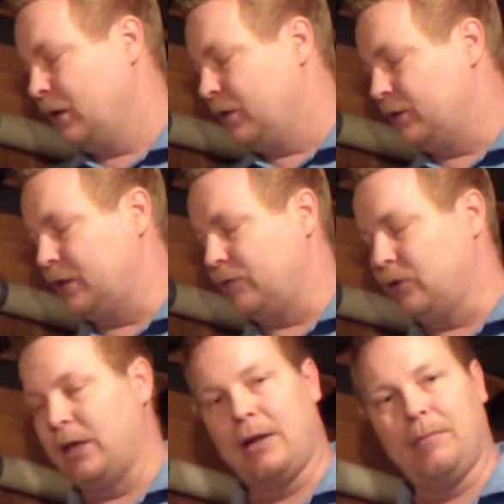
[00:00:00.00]
this gives you
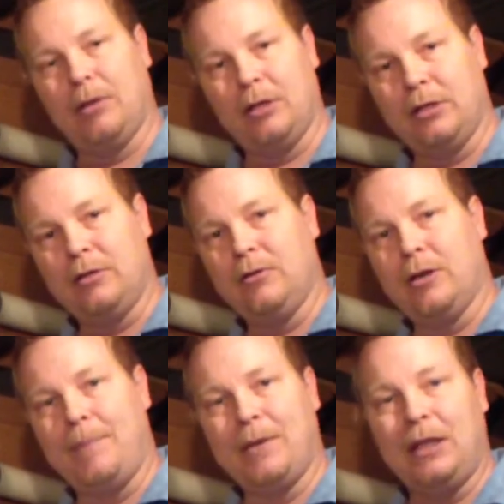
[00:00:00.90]
that ability to do
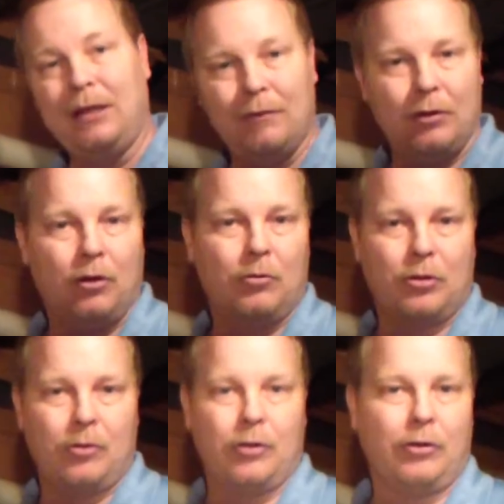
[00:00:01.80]
it even though we're
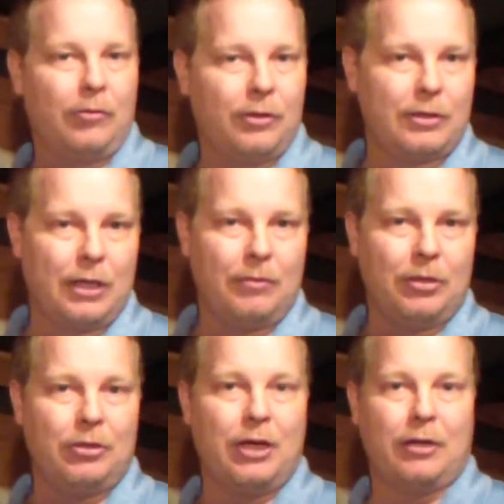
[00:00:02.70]
going through the same
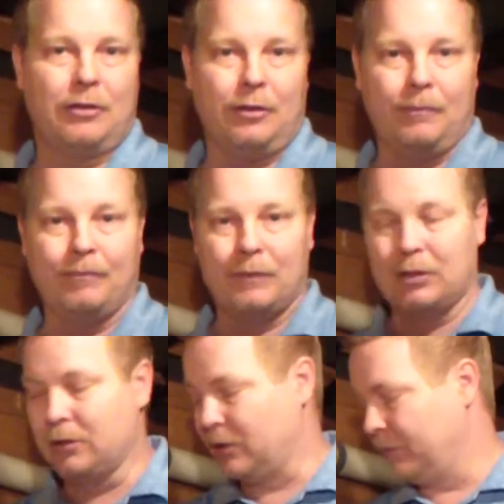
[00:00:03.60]
injector.
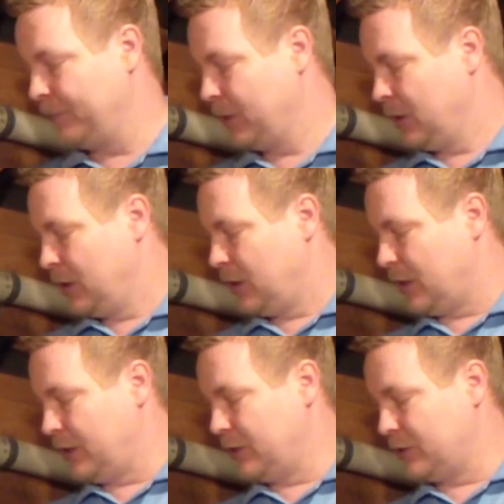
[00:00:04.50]
So
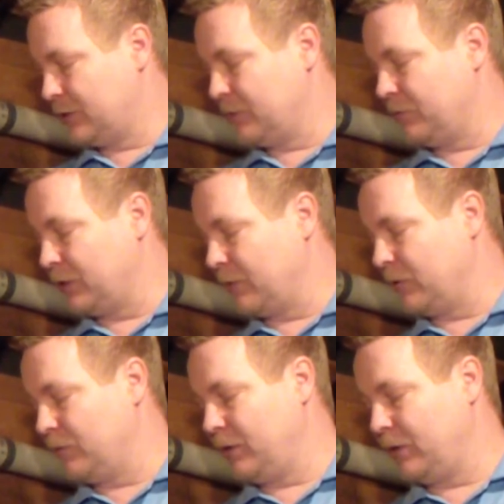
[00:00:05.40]
these are simple
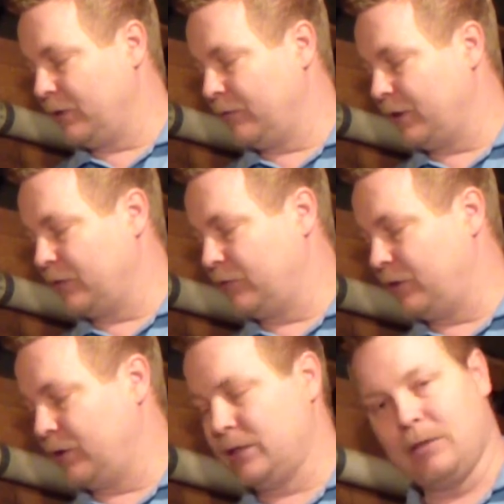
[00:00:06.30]
chemical metering valves,
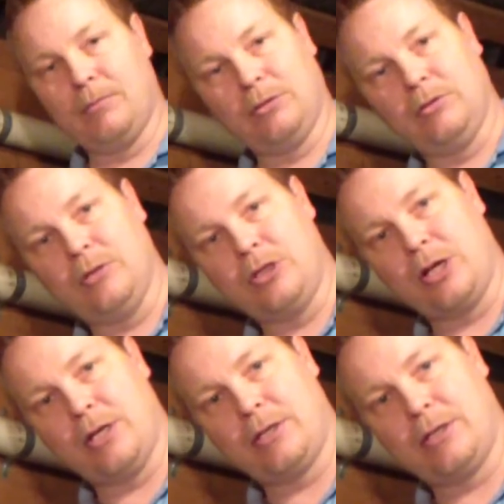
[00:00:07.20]
very simple to
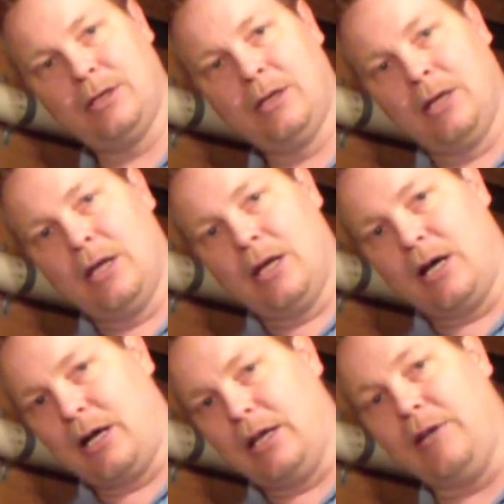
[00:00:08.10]
adjust.
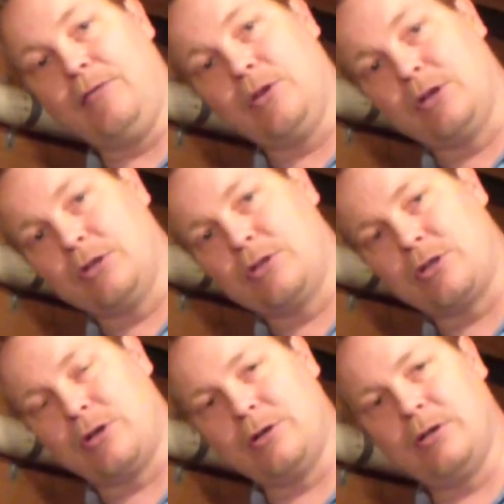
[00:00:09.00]
If you're
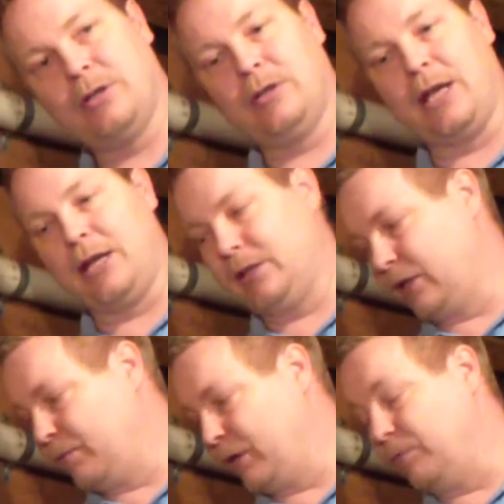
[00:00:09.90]
concerned that
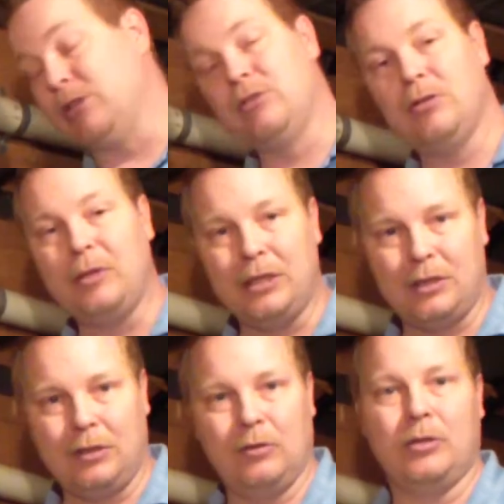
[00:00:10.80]
they might be too
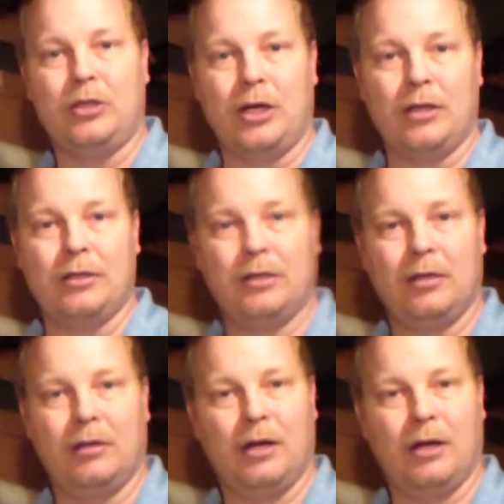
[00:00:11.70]
easy to adjust,